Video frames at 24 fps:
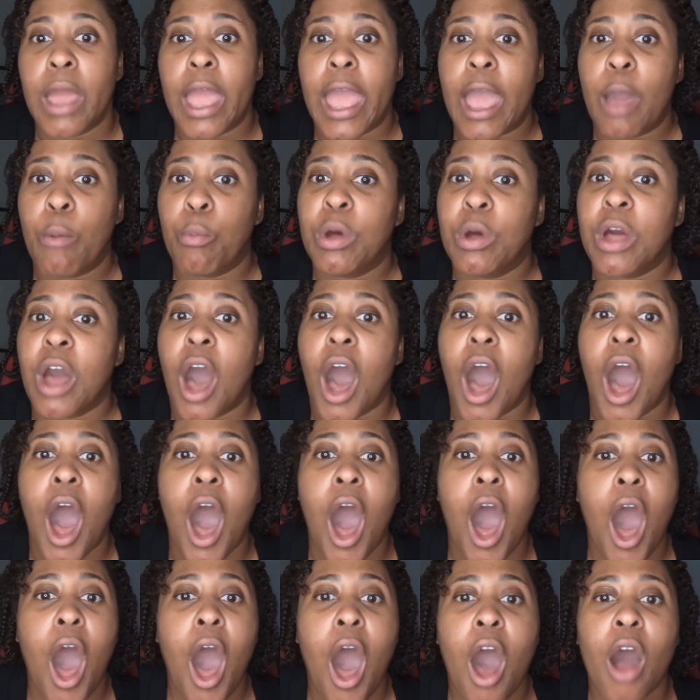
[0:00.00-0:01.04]
And with
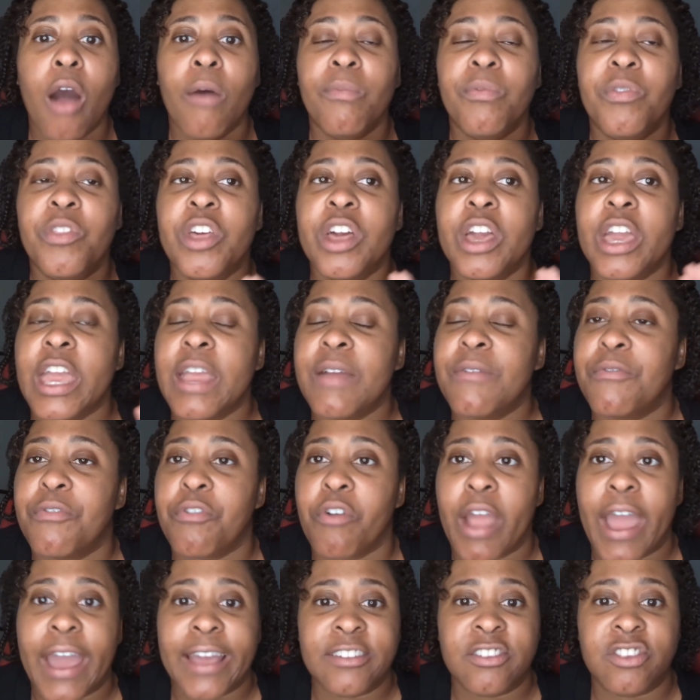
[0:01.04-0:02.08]
all the
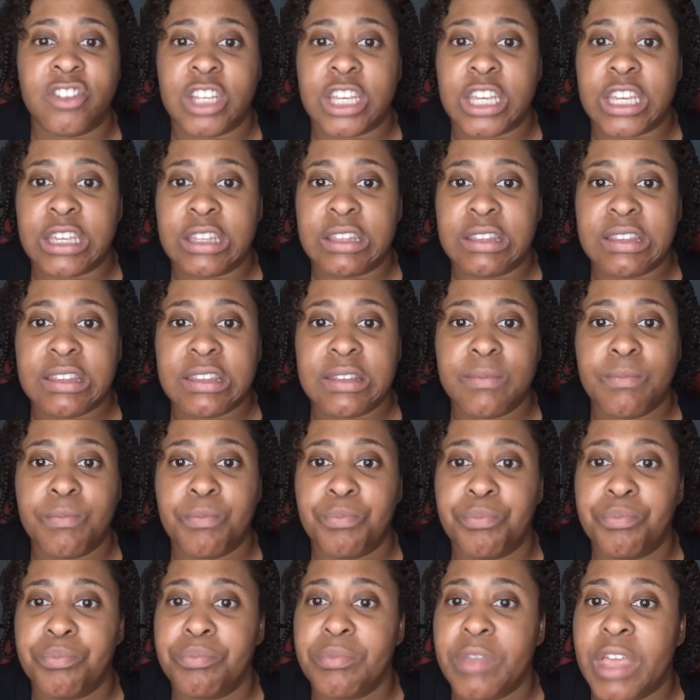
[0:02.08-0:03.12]
infractions,
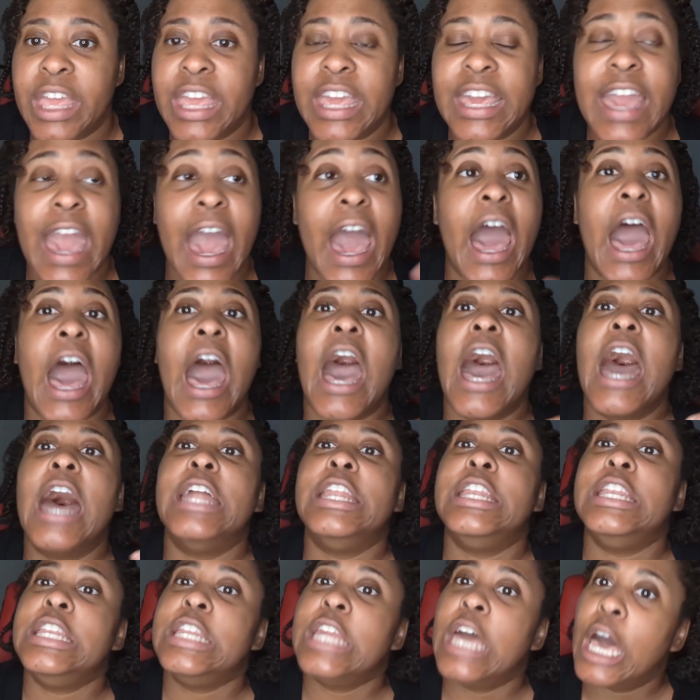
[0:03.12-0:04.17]
he got
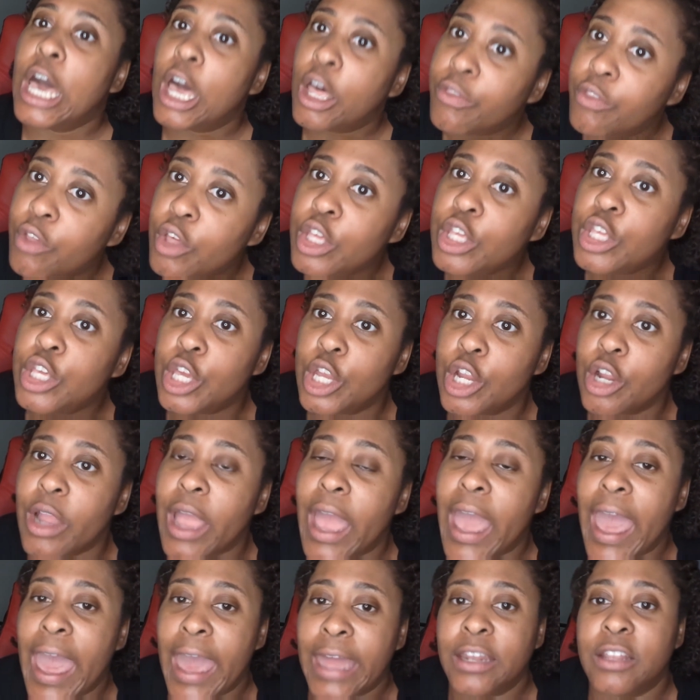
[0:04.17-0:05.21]
another year
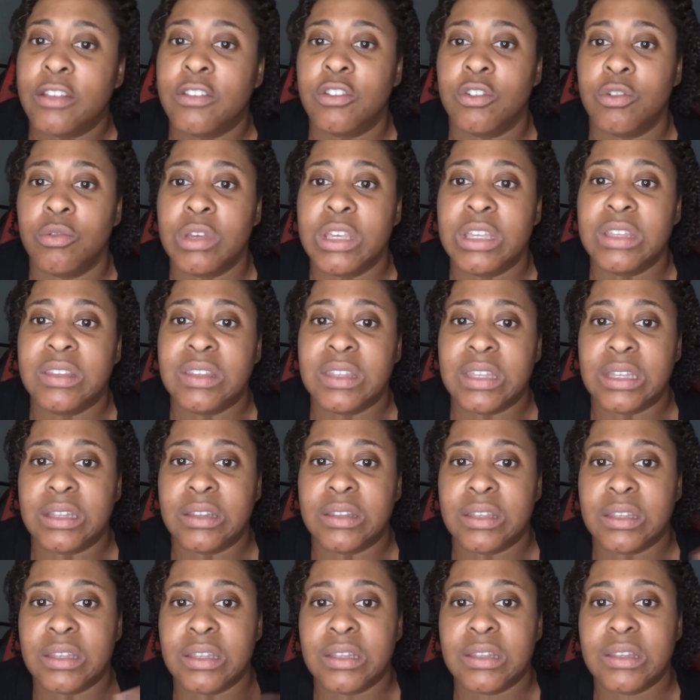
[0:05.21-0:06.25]
added to his
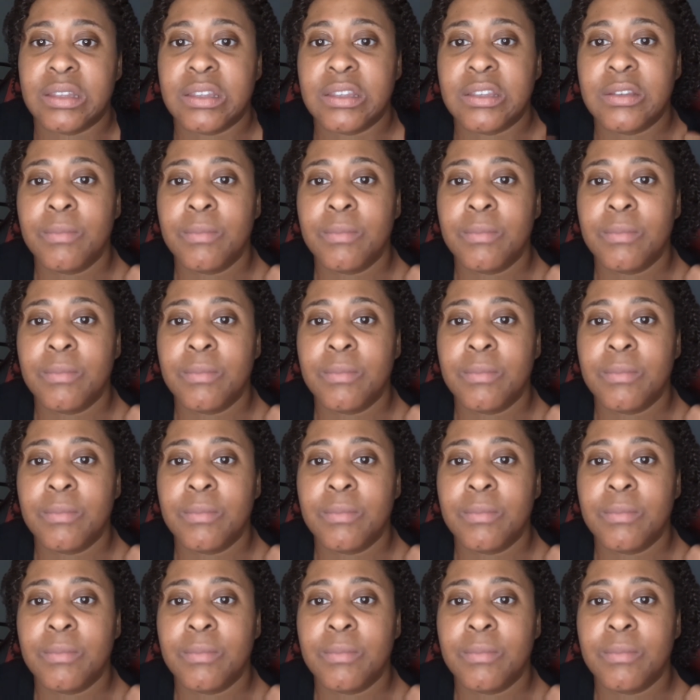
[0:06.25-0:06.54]
sentence.